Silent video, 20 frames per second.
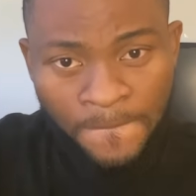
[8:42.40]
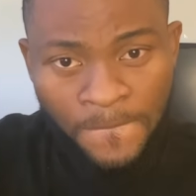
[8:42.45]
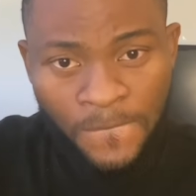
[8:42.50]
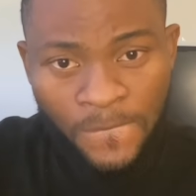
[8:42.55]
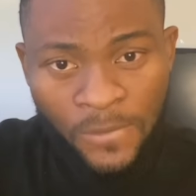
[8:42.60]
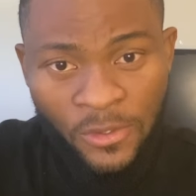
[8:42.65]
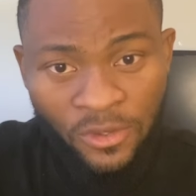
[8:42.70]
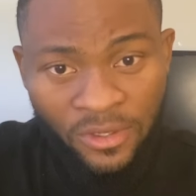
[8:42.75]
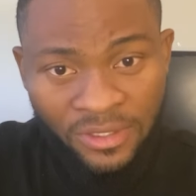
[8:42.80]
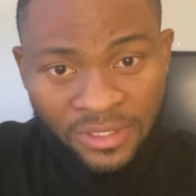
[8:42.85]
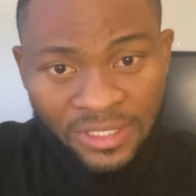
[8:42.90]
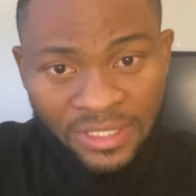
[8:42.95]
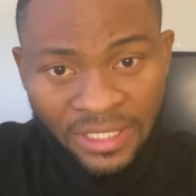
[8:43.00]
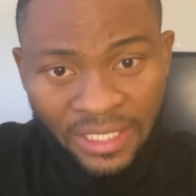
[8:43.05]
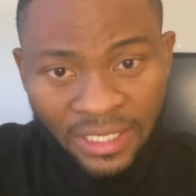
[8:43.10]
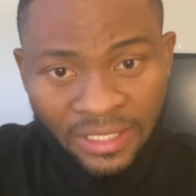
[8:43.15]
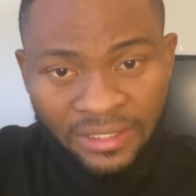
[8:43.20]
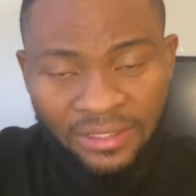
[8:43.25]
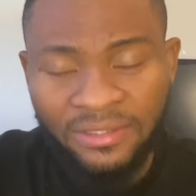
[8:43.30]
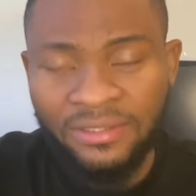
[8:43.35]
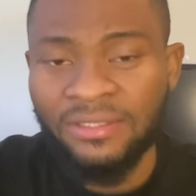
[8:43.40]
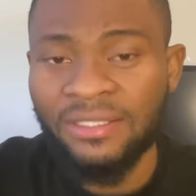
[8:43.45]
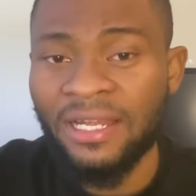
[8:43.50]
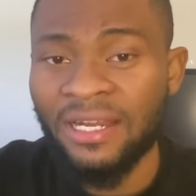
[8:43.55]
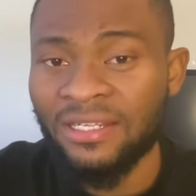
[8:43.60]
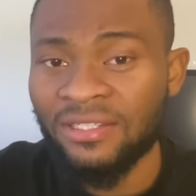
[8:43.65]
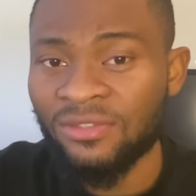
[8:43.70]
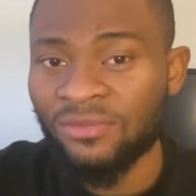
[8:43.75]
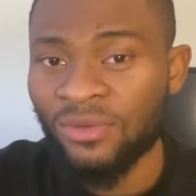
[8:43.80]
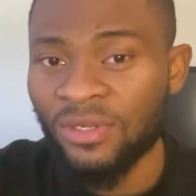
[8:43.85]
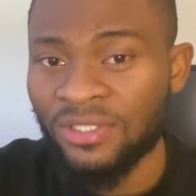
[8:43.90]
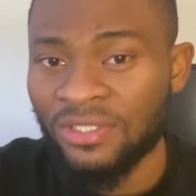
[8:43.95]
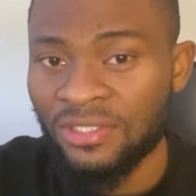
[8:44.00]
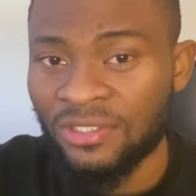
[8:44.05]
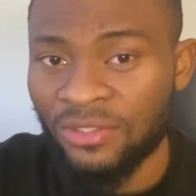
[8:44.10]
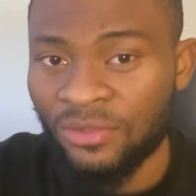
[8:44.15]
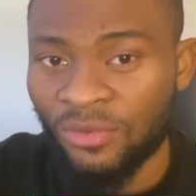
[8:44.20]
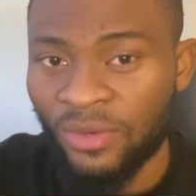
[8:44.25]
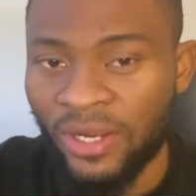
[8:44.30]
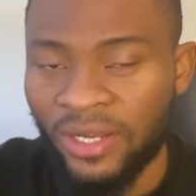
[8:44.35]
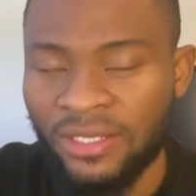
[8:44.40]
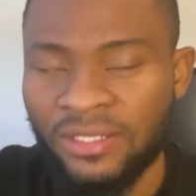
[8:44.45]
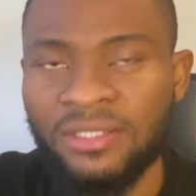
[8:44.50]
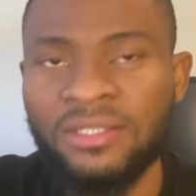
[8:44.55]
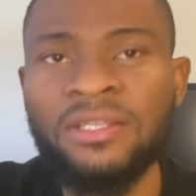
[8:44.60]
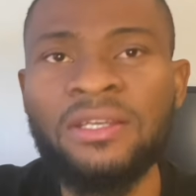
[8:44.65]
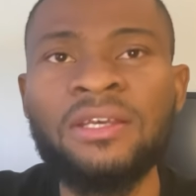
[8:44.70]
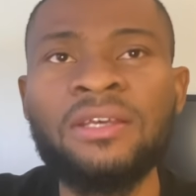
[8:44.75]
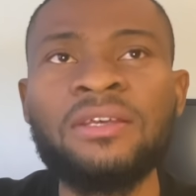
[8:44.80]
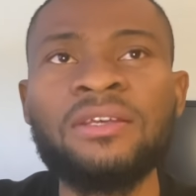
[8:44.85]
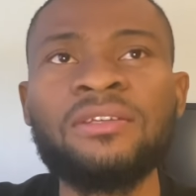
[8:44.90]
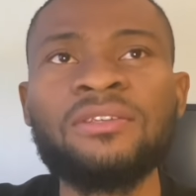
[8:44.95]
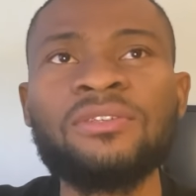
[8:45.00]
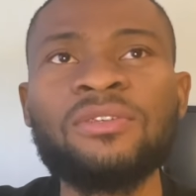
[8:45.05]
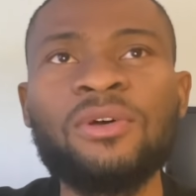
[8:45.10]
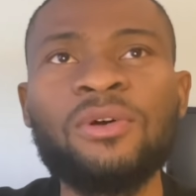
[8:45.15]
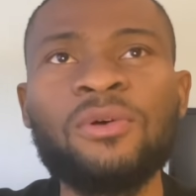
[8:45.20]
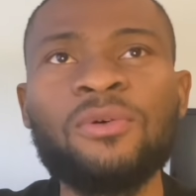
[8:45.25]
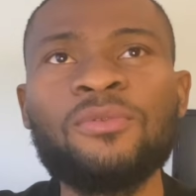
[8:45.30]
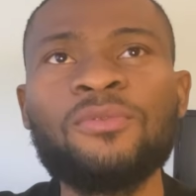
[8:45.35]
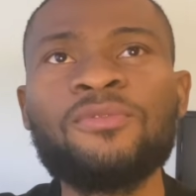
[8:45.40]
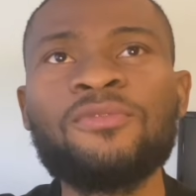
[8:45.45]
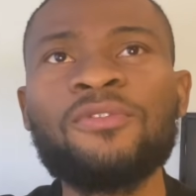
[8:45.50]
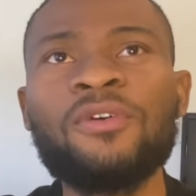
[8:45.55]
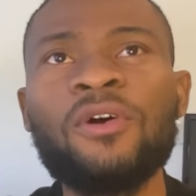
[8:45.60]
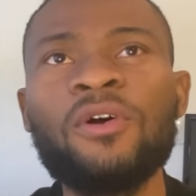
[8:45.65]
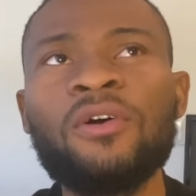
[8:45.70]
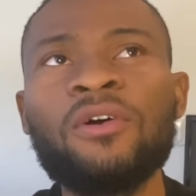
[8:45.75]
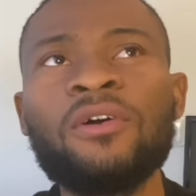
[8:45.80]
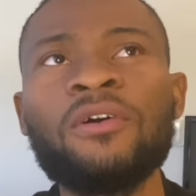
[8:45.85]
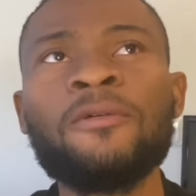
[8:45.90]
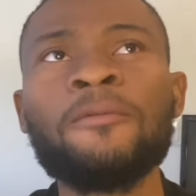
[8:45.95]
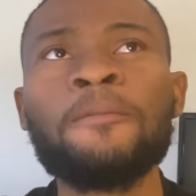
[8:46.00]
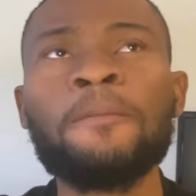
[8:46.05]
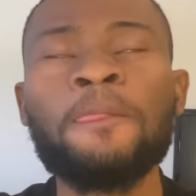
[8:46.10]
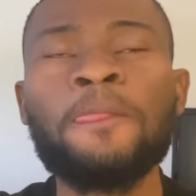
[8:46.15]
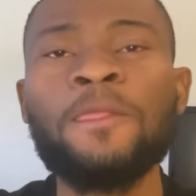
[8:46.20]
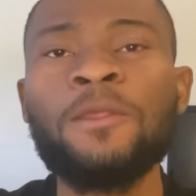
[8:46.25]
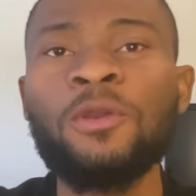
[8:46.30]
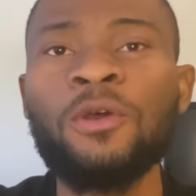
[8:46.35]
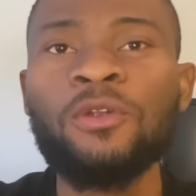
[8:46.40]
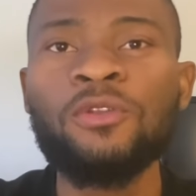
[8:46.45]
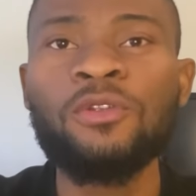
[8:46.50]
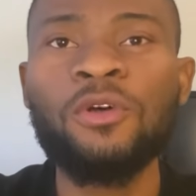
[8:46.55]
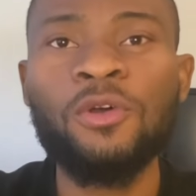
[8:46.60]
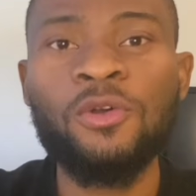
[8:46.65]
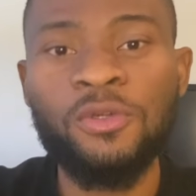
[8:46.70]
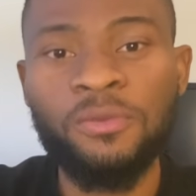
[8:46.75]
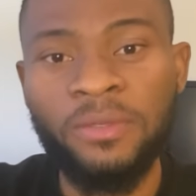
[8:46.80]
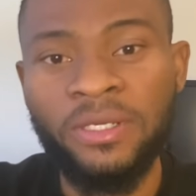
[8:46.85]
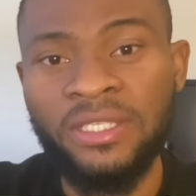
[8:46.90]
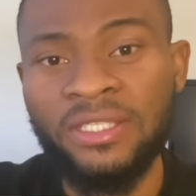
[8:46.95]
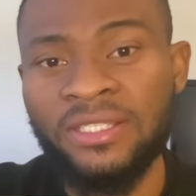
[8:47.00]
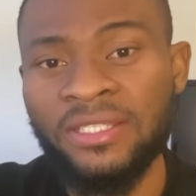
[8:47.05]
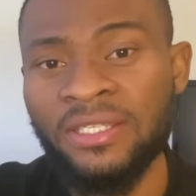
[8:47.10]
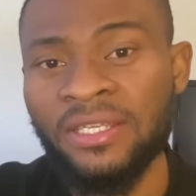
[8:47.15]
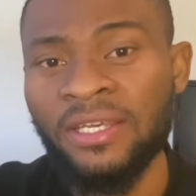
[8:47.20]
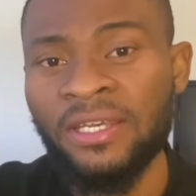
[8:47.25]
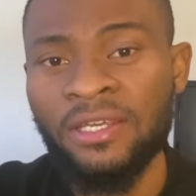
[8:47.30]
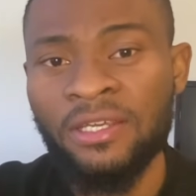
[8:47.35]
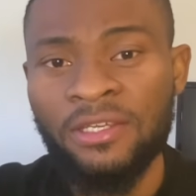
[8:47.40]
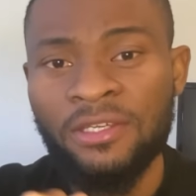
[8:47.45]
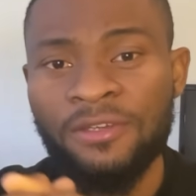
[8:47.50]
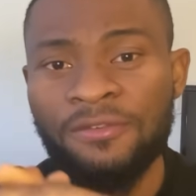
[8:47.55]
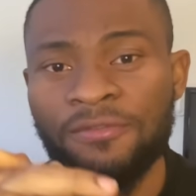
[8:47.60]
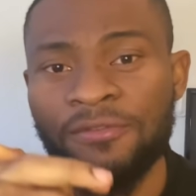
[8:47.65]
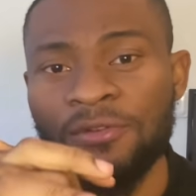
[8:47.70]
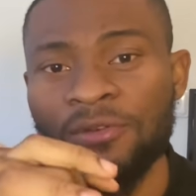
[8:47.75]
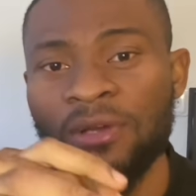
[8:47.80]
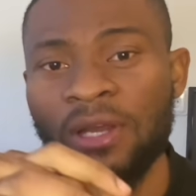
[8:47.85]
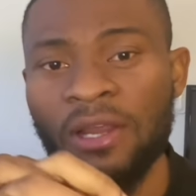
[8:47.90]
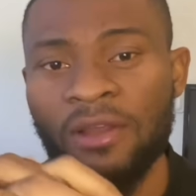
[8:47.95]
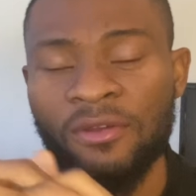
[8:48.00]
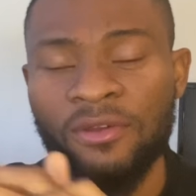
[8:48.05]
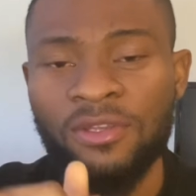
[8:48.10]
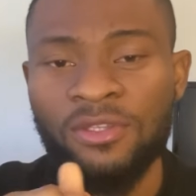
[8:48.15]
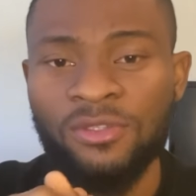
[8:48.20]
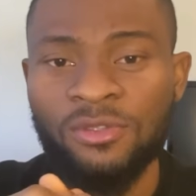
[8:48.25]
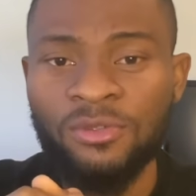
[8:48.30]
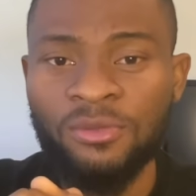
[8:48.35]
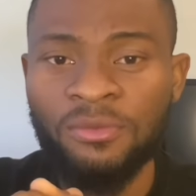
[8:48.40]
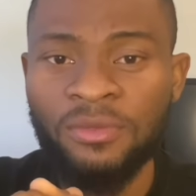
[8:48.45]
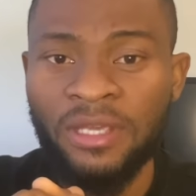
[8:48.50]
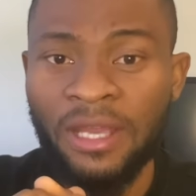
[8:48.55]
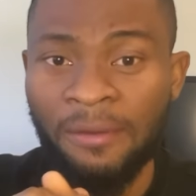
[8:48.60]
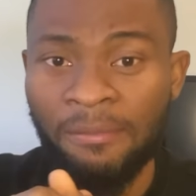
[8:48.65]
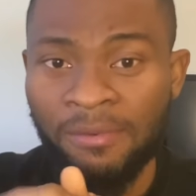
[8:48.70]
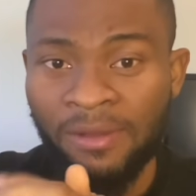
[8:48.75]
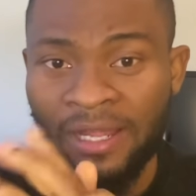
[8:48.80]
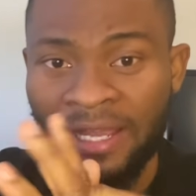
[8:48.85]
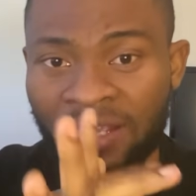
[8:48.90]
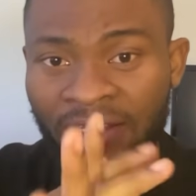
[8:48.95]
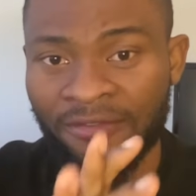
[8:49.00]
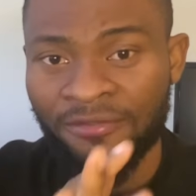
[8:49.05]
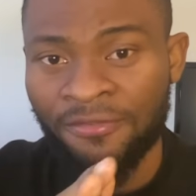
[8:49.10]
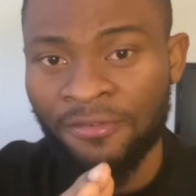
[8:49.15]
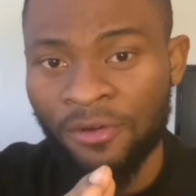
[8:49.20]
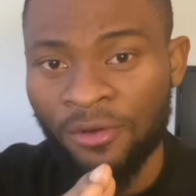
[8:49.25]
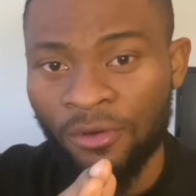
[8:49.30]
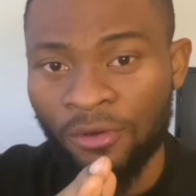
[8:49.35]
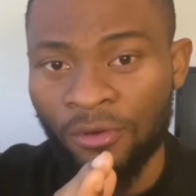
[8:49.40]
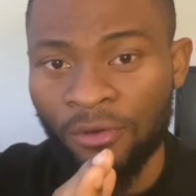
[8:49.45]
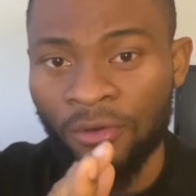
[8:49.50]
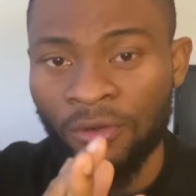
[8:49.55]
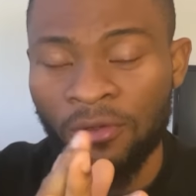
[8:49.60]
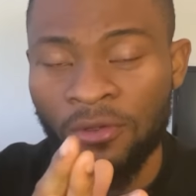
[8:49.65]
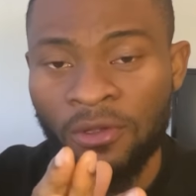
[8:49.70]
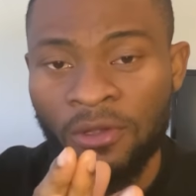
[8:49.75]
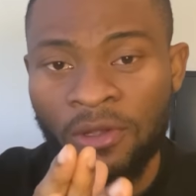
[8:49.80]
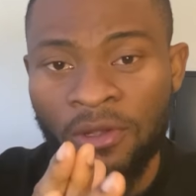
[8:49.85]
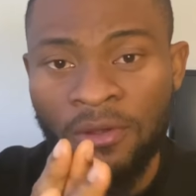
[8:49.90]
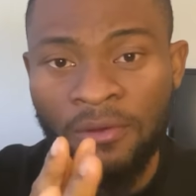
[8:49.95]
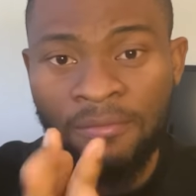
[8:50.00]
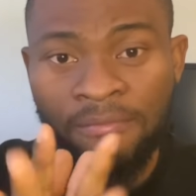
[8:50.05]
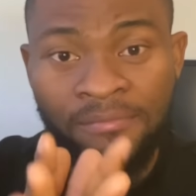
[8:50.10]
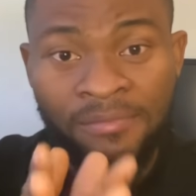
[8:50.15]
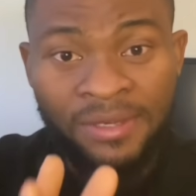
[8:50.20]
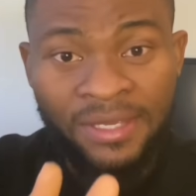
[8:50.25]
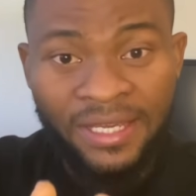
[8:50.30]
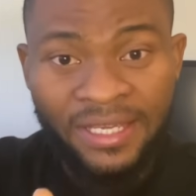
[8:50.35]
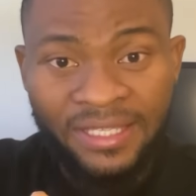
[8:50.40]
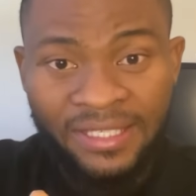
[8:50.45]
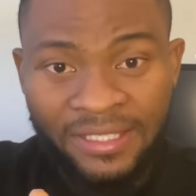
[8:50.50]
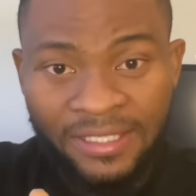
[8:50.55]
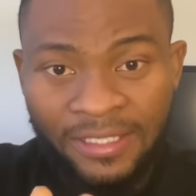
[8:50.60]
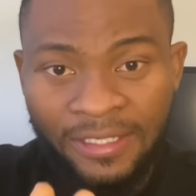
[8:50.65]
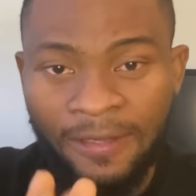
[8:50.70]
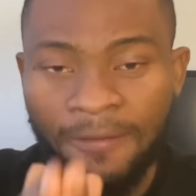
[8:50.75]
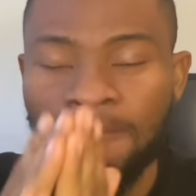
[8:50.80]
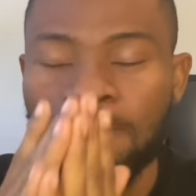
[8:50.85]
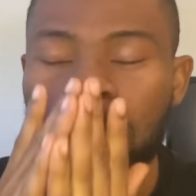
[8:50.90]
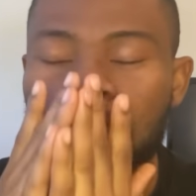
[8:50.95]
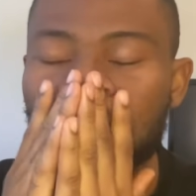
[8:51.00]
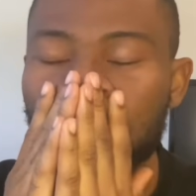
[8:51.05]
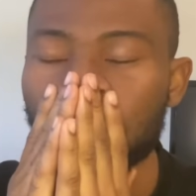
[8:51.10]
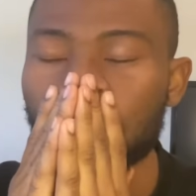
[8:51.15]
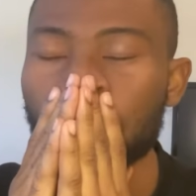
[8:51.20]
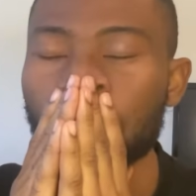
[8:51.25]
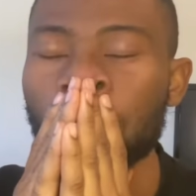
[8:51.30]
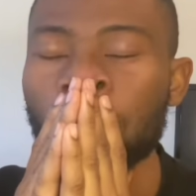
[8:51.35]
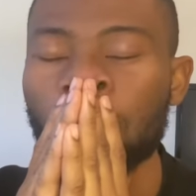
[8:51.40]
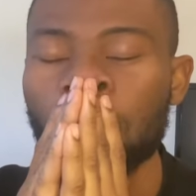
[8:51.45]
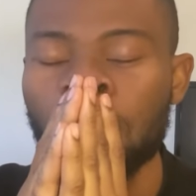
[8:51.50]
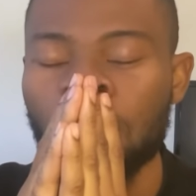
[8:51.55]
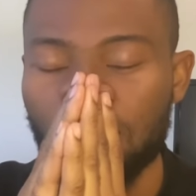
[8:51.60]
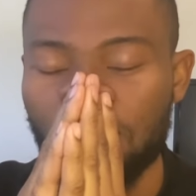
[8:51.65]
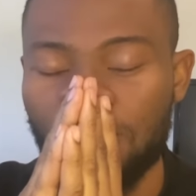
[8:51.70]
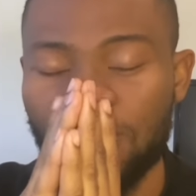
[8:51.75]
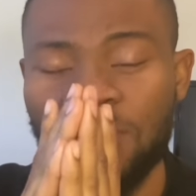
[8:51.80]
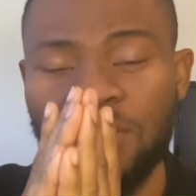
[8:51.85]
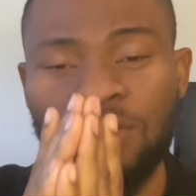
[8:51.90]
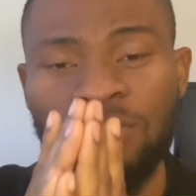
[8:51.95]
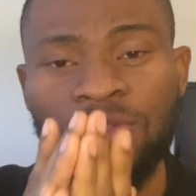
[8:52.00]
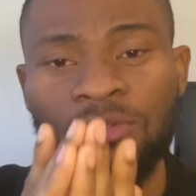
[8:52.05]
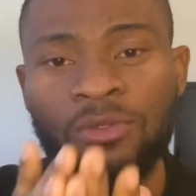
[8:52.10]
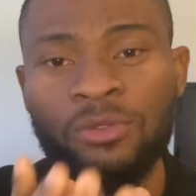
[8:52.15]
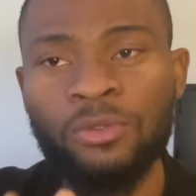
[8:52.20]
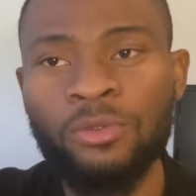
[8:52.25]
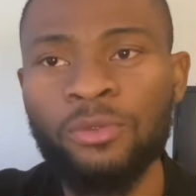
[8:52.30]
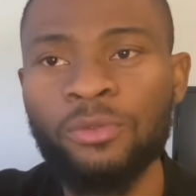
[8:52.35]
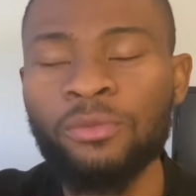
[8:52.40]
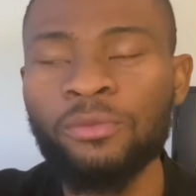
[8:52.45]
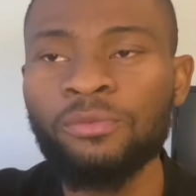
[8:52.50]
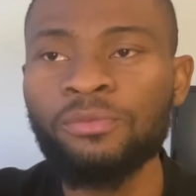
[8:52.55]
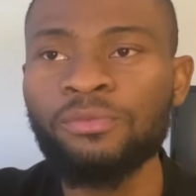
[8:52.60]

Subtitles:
You understand? That is what it requires. So for your documents, if you are going to be applying for BSc, you need to